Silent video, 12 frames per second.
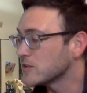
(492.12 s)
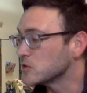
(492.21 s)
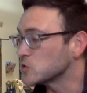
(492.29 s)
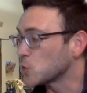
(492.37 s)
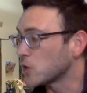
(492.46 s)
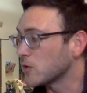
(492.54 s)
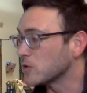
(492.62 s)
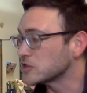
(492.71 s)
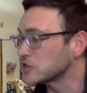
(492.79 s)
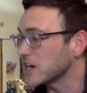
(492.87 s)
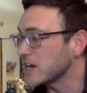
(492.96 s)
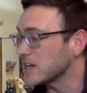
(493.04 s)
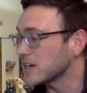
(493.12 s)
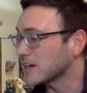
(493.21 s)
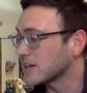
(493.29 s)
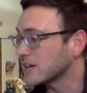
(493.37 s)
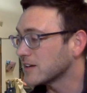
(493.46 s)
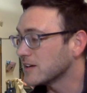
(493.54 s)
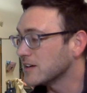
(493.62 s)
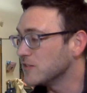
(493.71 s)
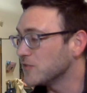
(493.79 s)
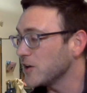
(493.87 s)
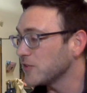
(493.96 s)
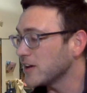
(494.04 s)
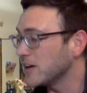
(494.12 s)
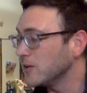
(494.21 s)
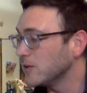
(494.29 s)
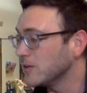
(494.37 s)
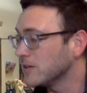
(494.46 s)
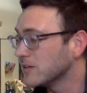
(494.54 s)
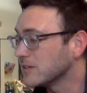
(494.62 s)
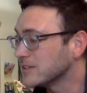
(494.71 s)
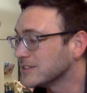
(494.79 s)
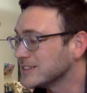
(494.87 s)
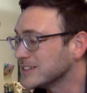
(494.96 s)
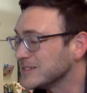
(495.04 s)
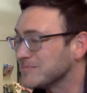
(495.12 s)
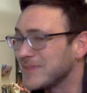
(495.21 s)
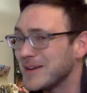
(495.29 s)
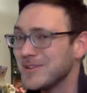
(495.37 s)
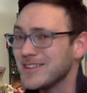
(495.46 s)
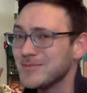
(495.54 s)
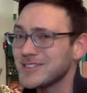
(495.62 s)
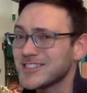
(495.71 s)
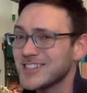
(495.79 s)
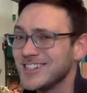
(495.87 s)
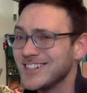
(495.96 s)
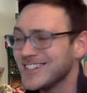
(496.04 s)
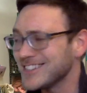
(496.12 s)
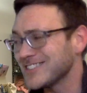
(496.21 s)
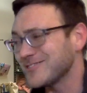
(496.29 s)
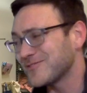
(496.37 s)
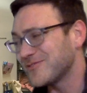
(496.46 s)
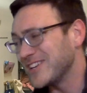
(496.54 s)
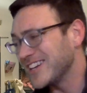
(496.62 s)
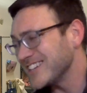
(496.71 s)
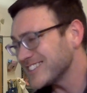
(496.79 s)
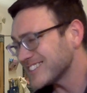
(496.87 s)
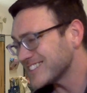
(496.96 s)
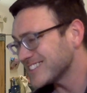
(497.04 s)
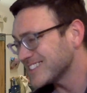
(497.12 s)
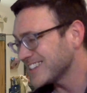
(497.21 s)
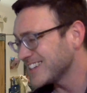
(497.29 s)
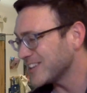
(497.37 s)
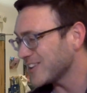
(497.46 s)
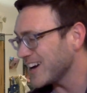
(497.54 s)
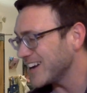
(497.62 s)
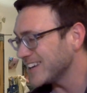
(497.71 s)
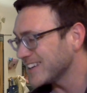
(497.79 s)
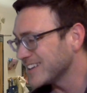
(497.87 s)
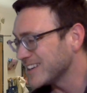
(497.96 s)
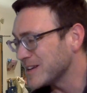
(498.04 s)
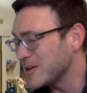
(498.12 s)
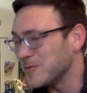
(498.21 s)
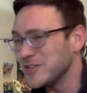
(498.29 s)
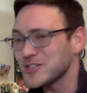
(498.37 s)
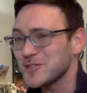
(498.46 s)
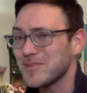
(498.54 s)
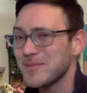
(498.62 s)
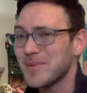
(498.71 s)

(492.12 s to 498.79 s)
Zorro was shaking. He felt ill. Maybe the machine isn't finished, he cried. We should be